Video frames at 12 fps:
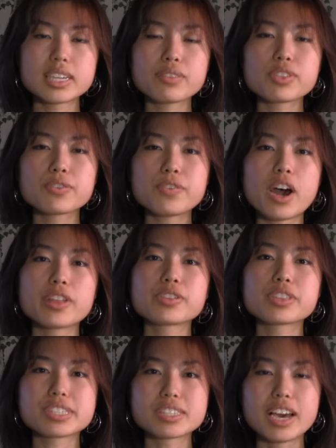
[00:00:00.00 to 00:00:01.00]
of the Father,
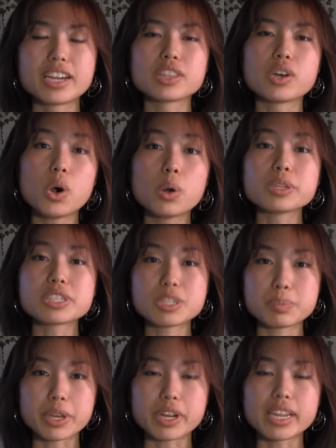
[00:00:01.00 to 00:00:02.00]
the Son, and the Holy
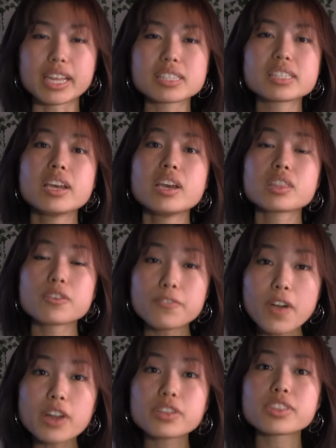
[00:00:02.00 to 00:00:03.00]
Spirit, it's the
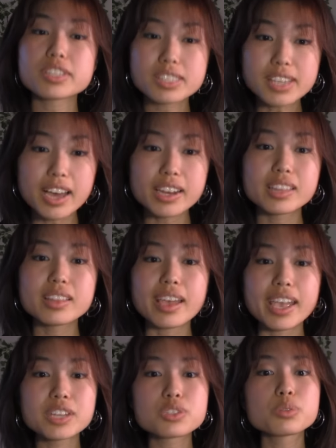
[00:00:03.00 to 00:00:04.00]
Father, the Son, and the
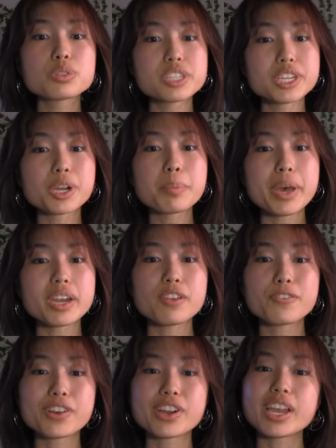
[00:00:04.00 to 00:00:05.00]
Angel, Deer, Bunny,
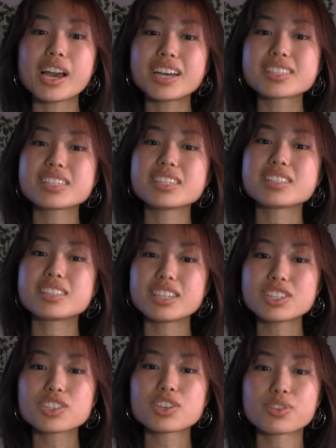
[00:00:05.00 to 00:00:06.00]
Furry, Husky,
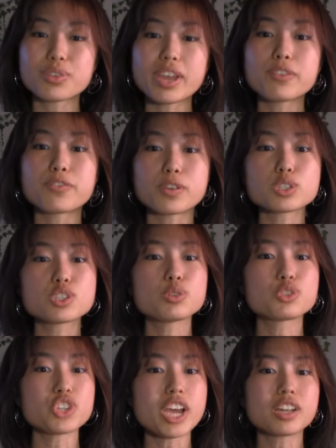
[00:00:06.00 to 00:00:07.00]
Digitigrade,
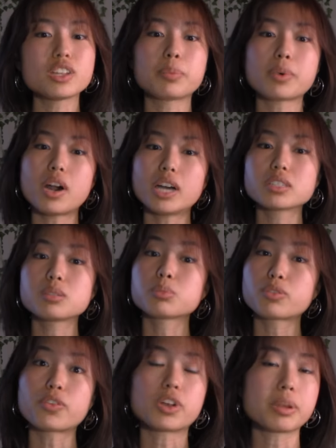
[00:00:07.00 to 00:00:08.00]
Fursuit, Jackalope, Costumes, Furry